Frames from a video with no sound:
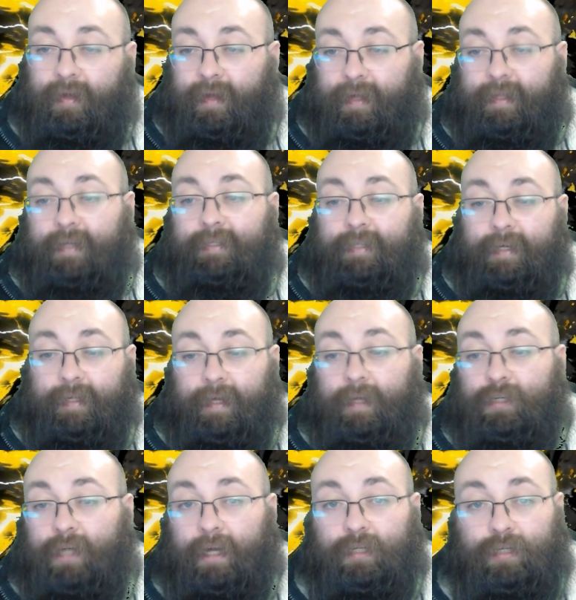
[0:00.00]
In this day and
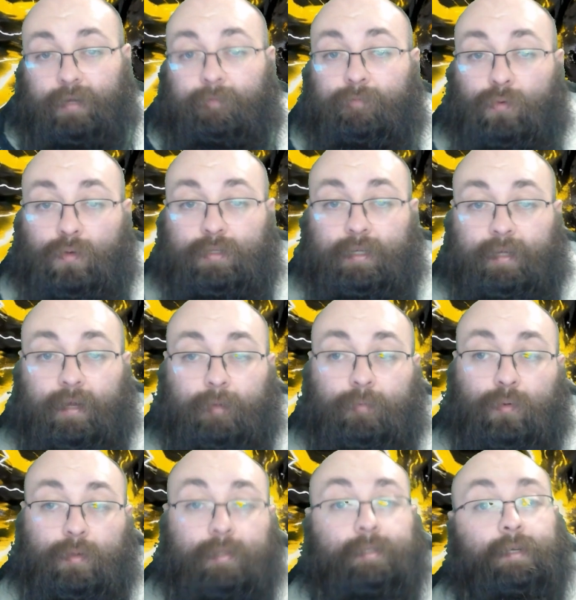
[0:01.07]
age, actually forcing your
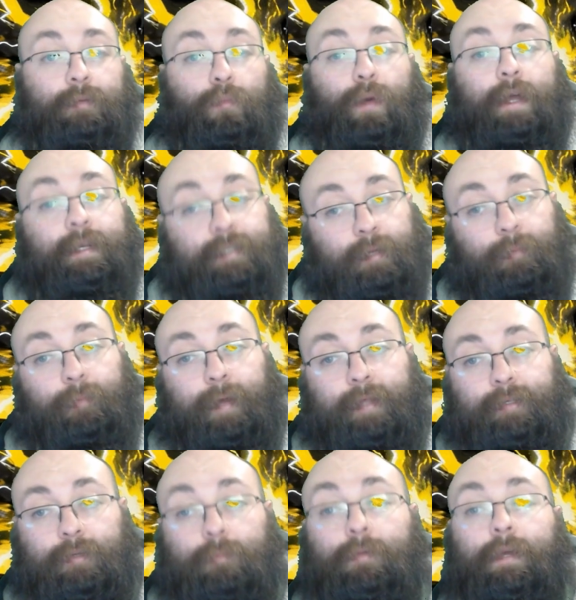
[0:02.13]
opponent to waste their
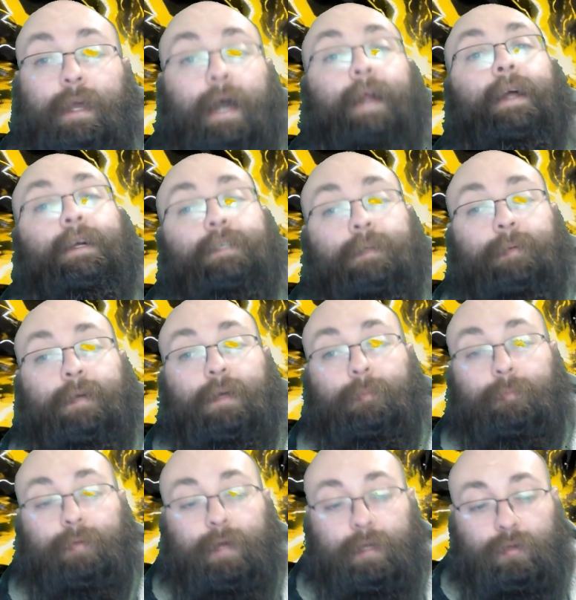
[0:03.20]
momentum can actually
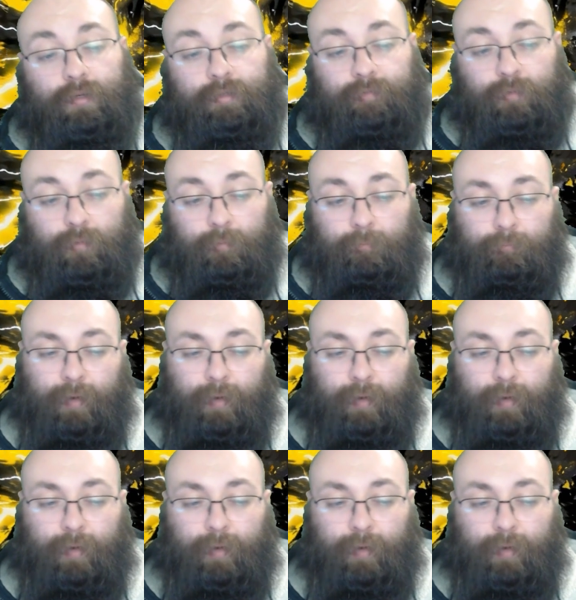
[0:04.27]
become pretty useful.